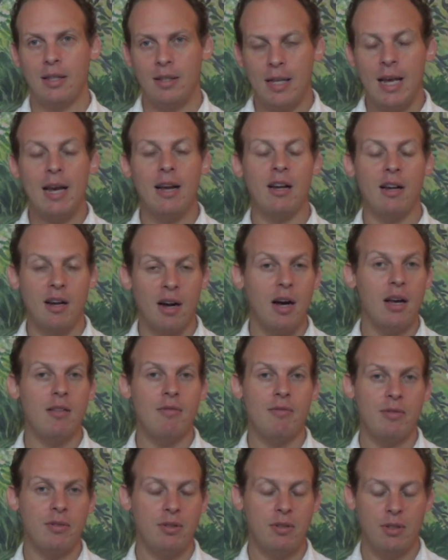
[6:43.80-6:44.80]
tech
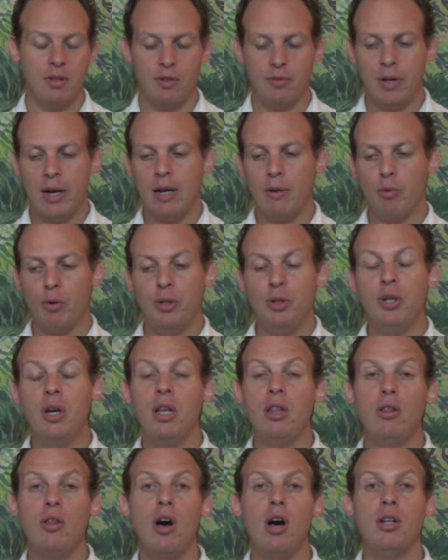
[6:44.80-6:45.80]
conferences, right, where you
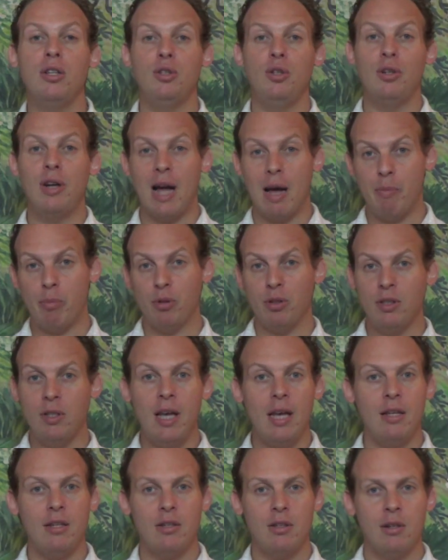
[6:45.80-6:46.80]
can launch your app on
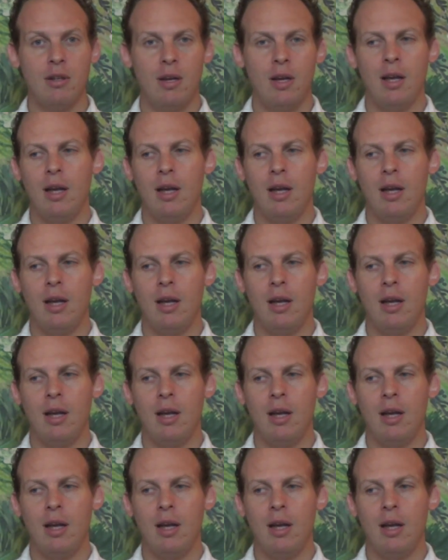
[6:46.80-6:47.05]
stage.